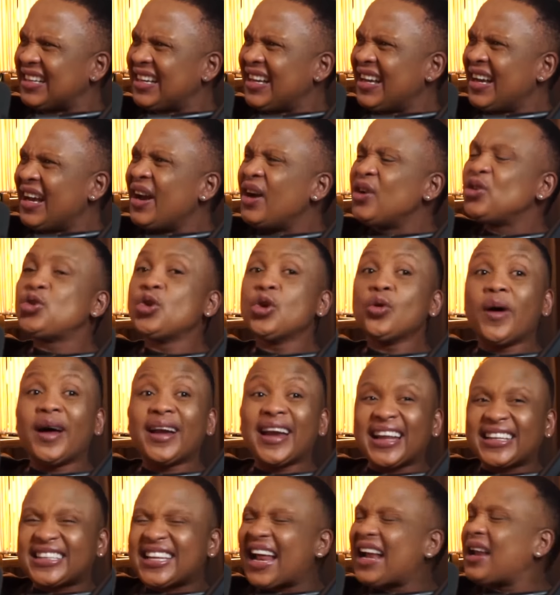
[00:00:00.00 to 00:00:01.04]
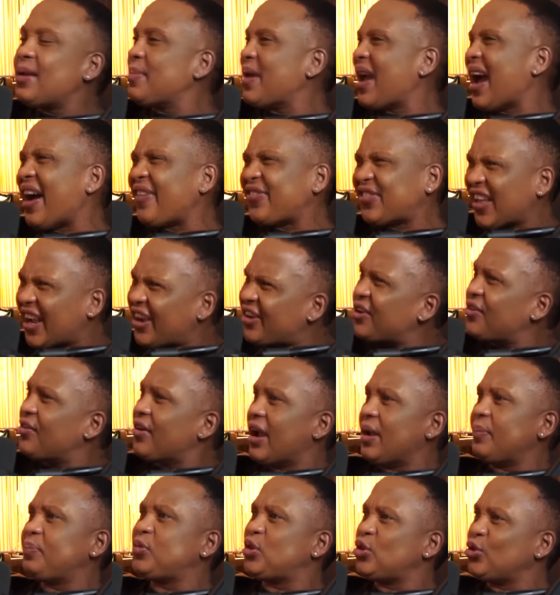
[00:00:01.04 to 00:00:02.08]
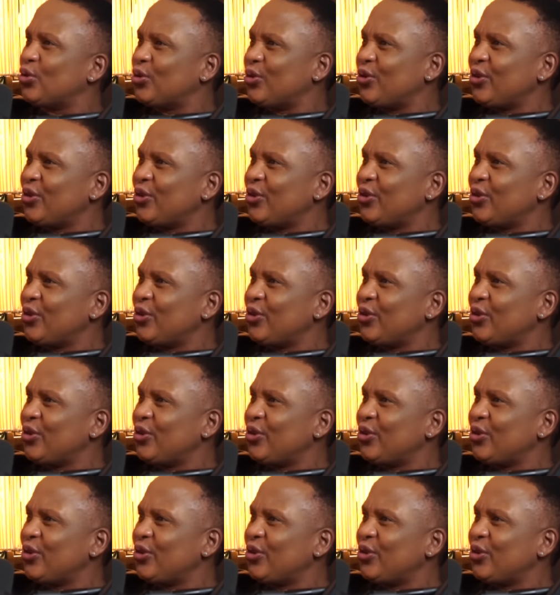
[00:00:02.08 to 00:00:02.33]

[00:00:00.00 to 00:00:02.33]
Do you want to tell me after he raped you,